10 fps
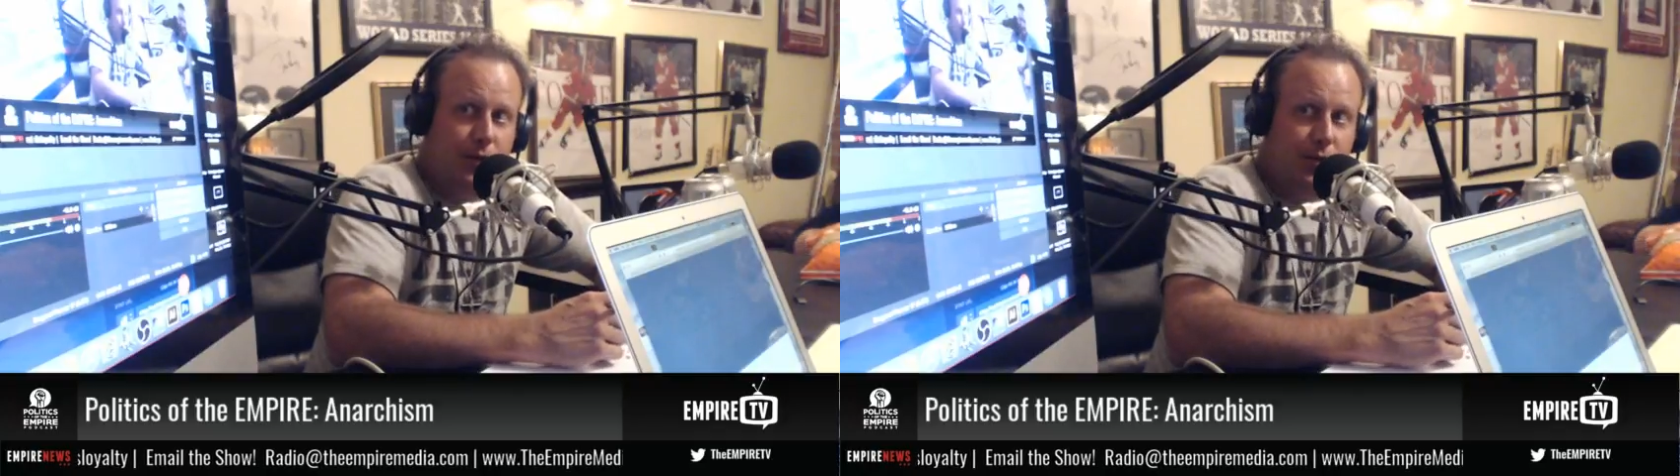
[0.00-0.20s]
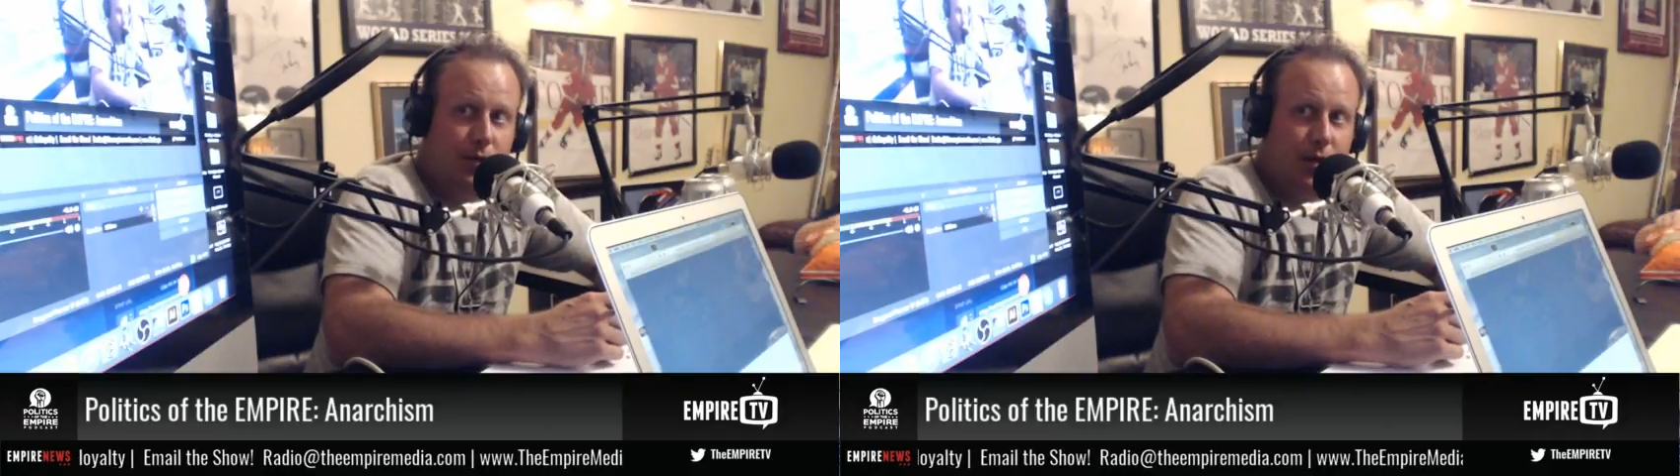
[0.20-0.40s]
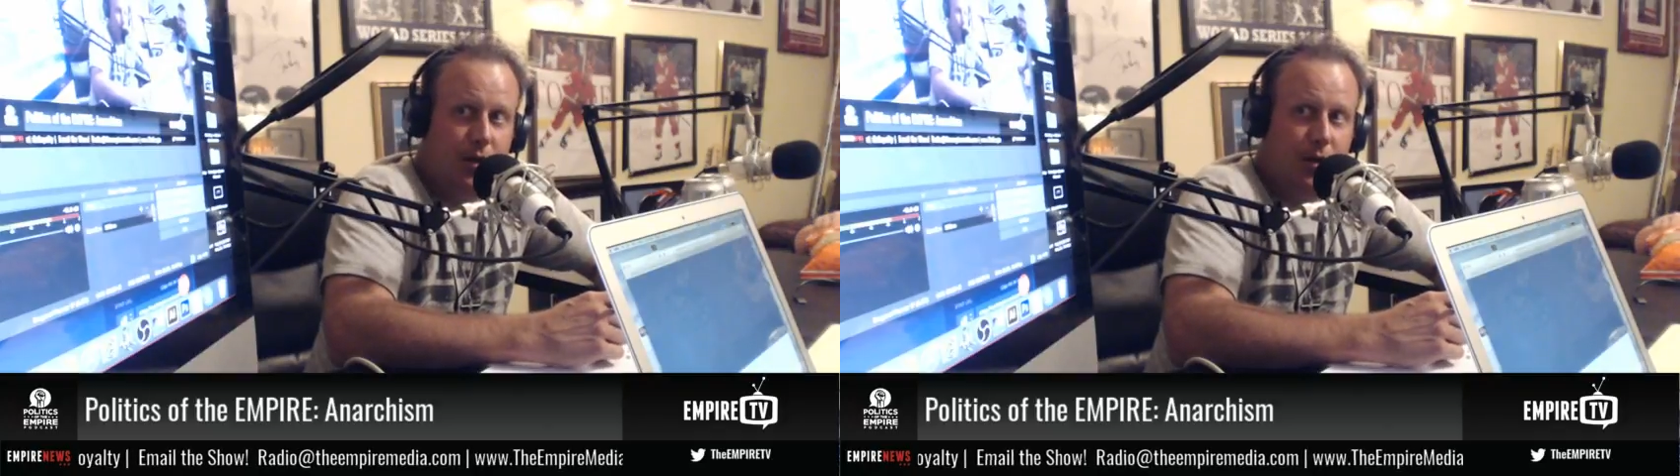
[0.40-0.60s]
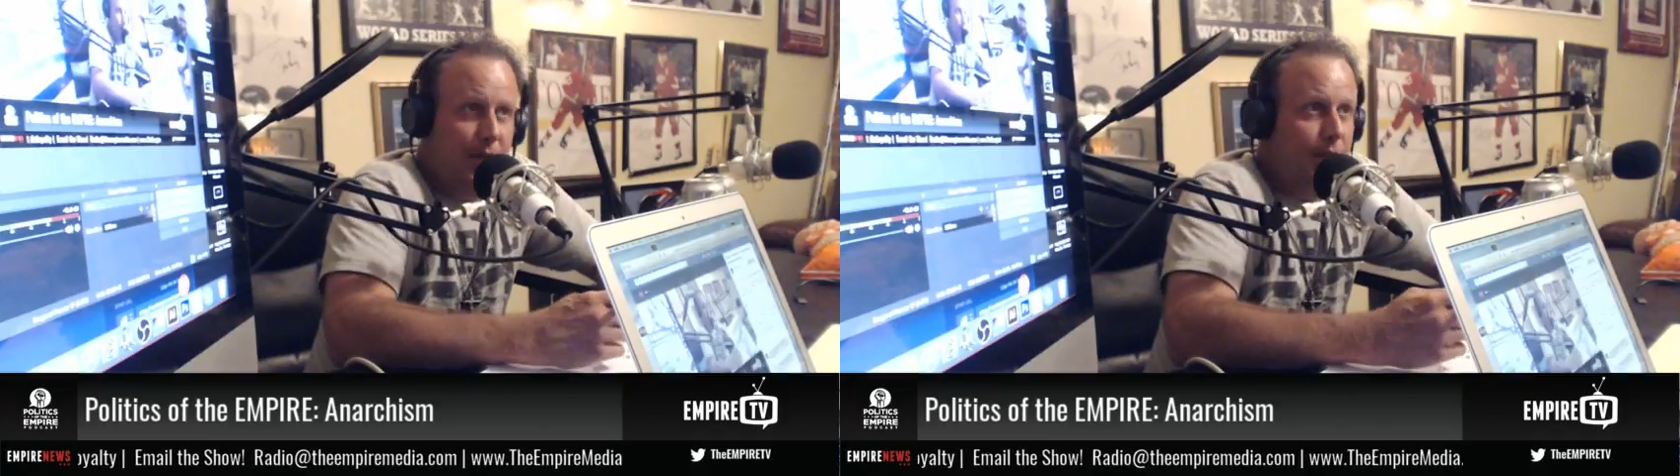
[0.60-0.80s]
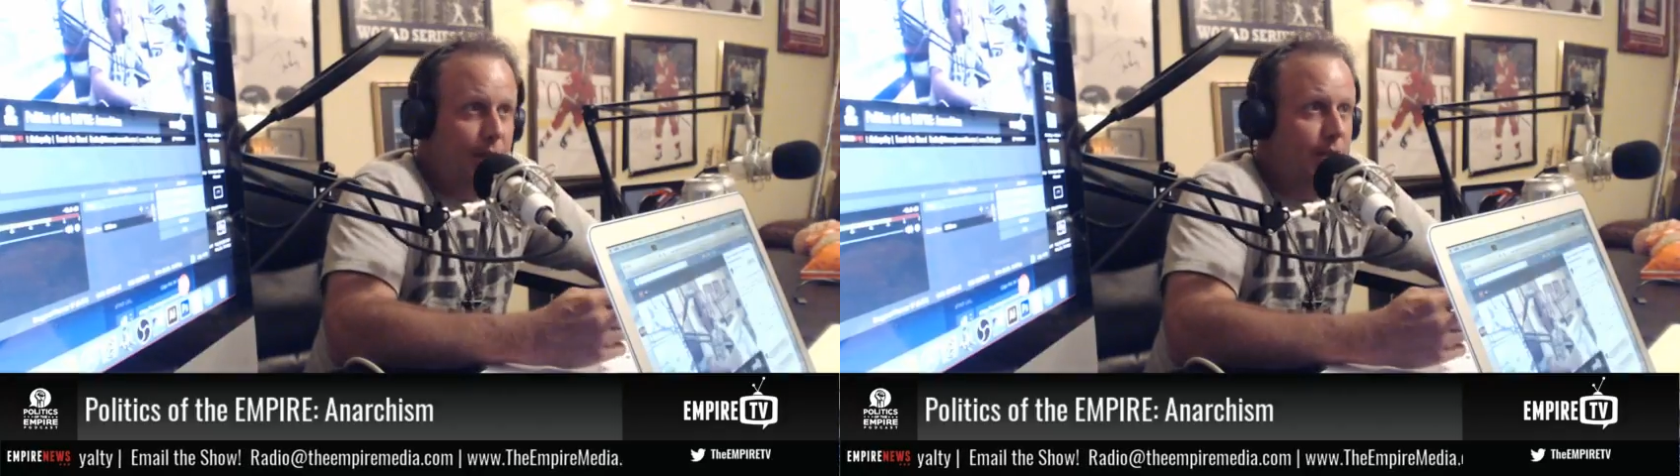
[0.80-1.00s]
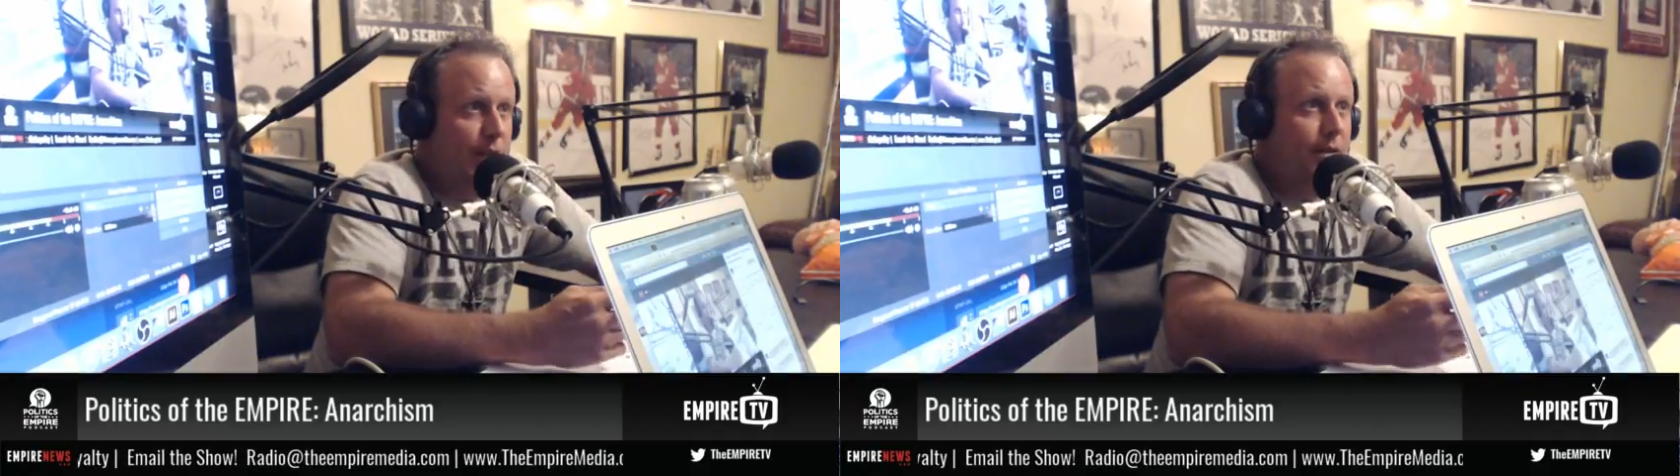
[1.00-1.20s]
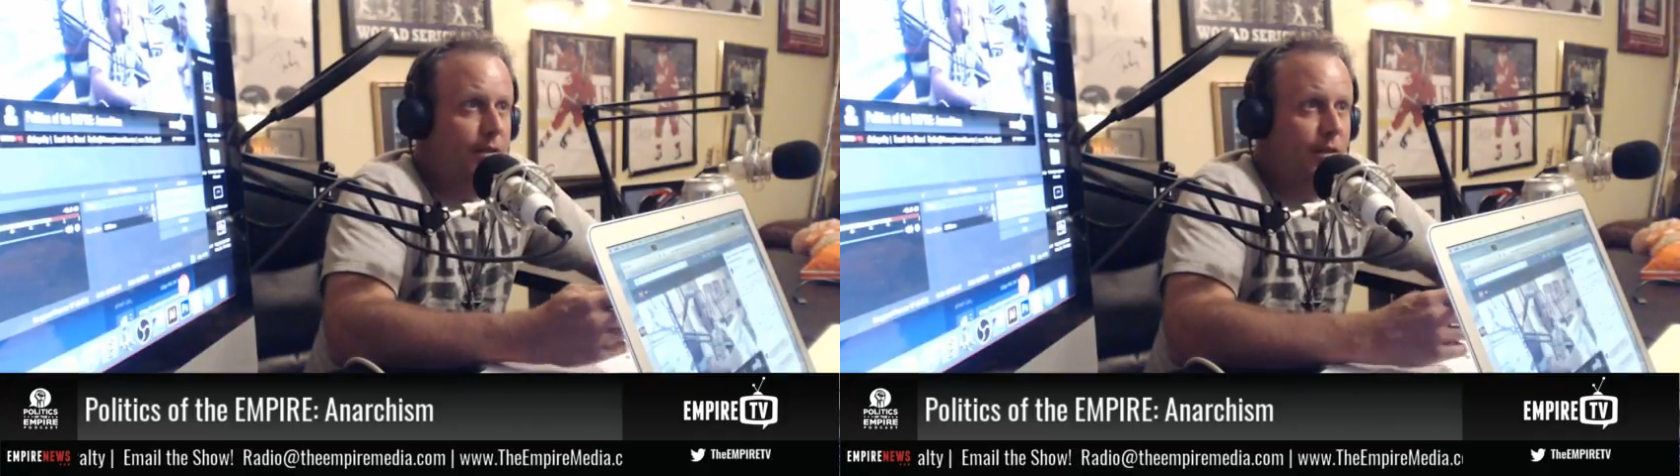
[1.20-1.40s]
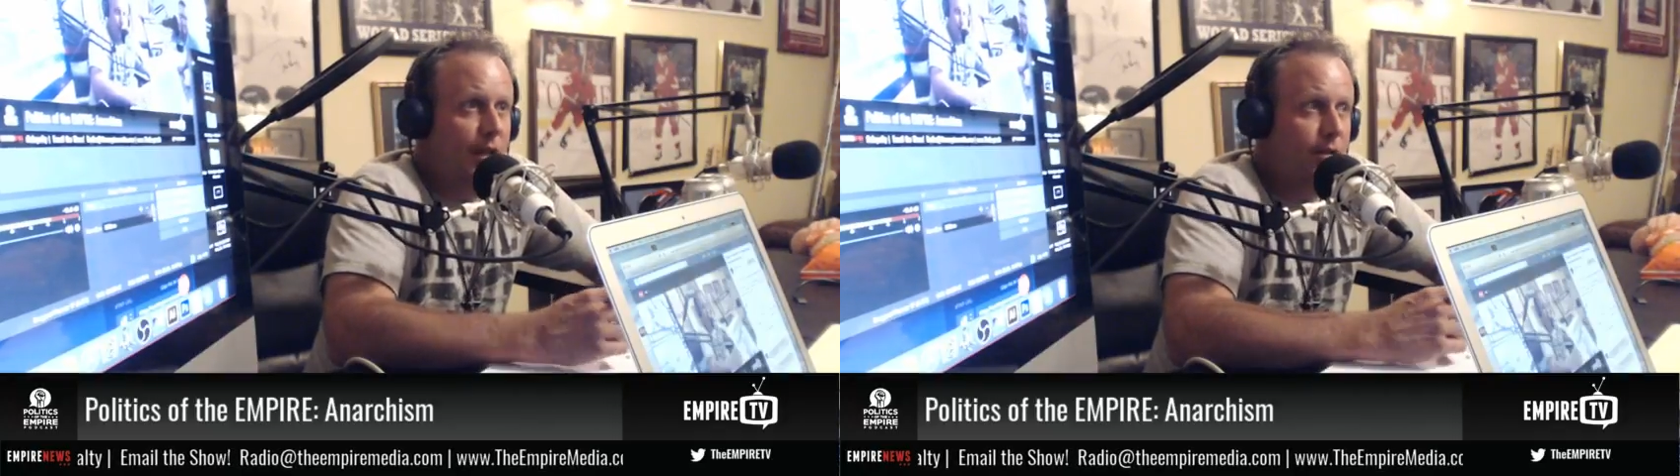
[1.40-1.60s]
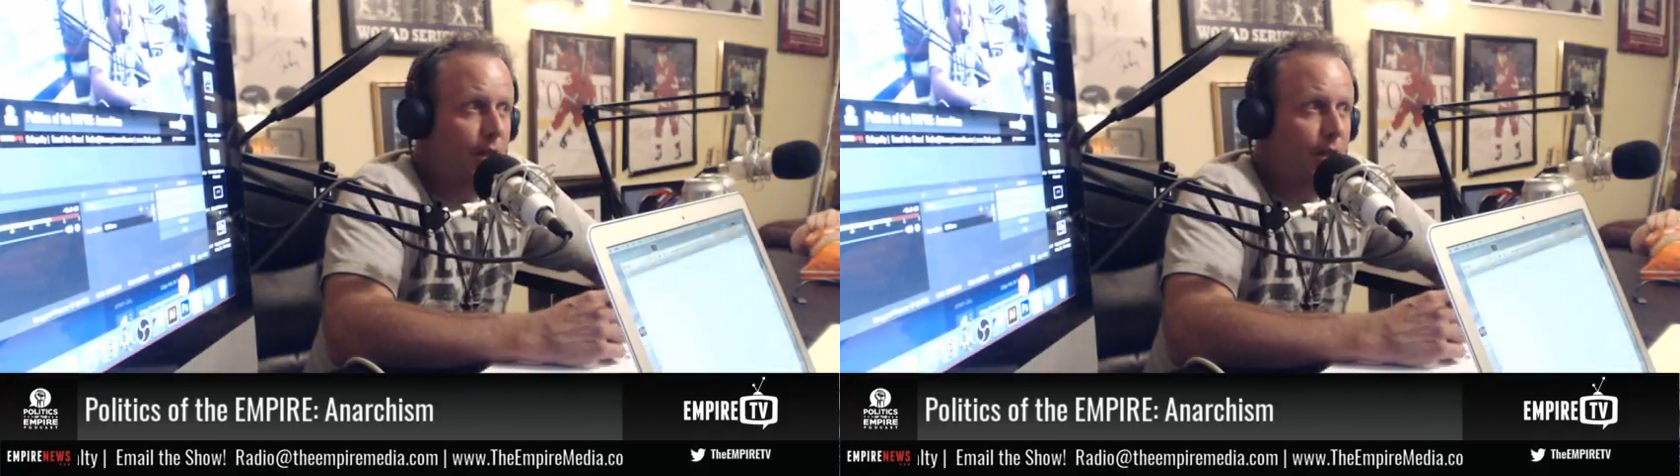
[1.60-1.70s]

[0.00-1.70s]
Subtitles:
no, there's more people, so